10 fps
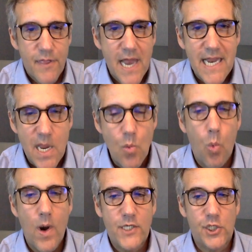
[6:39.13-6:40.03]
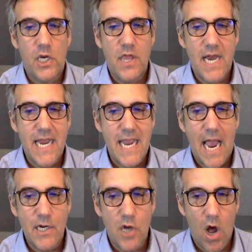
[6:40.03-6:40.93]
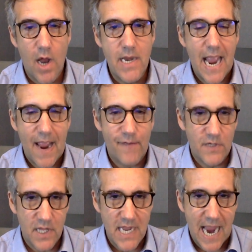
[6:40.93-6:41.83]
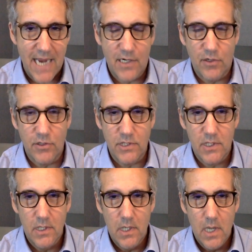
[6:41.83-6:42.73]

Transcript: that he wished that he had gone after the anchors.